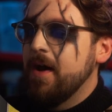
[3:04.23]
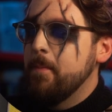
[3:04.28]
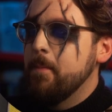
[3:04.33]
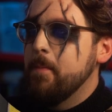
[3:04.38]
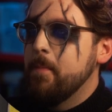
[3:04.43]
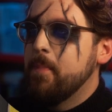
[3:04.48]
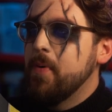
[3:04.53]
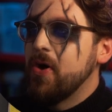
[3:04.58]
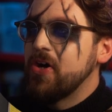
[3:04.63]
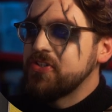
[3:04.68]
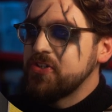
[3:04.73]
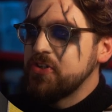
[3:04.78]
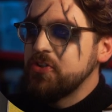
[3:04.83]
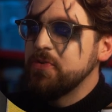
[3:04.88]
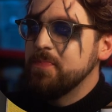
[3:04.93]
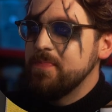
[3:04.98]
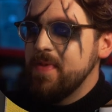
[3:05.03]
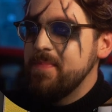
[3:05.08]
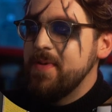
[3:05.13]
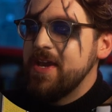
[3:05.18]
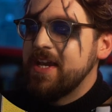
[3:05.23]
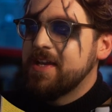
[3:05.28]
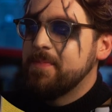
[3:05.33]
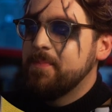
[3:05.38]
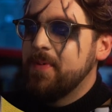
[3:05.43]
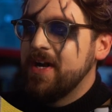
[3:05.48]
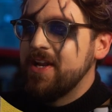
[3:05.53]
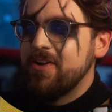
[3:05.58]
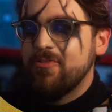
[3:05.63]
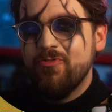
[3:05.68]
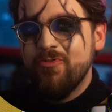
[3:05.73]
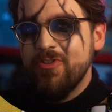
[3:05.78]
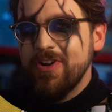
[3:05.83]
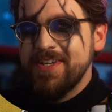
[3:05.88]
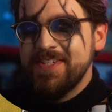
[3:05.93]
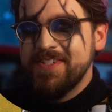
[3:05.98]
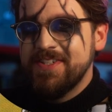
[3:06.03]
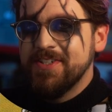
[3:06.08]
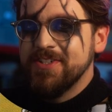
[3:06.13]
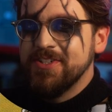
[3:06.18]
A bottle mimic by
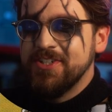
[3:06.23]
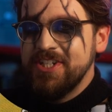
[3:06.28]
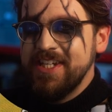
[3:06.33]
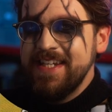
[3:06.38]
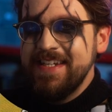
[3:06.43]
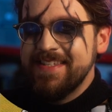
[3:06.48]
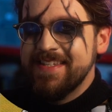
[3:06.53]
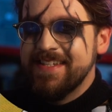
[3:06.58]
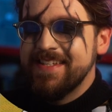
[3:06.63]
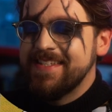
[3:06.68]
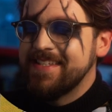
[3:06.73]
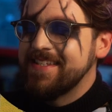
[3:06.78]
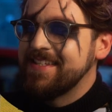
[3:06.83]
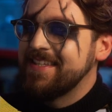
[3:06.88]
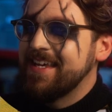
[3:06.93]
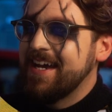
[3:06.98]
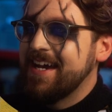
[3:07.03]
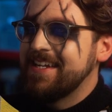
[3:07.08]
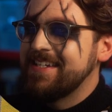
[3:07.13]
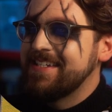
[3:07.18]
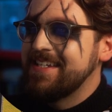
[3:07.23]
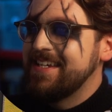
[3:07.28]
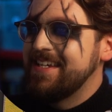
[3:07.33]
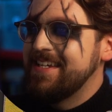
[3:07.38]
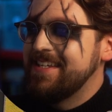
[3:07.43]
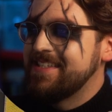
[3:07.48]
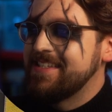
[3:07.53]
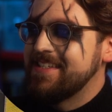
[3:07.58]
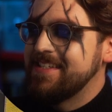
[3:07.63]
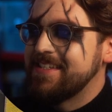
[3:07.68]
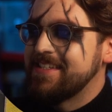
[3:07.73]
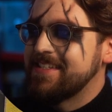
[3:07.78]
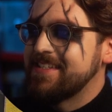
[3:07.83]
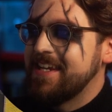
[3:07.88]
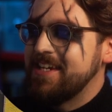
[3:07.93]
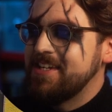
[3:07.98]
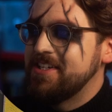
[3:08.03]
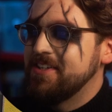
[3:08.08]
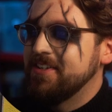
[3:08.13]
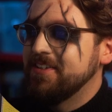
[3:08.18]
Rust Jesus. That is
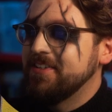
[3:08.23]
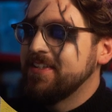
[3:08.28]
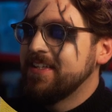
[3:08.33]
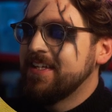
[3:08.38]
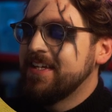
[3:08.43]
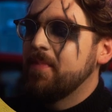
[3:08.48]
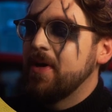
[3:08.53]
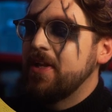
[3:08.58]
sensational.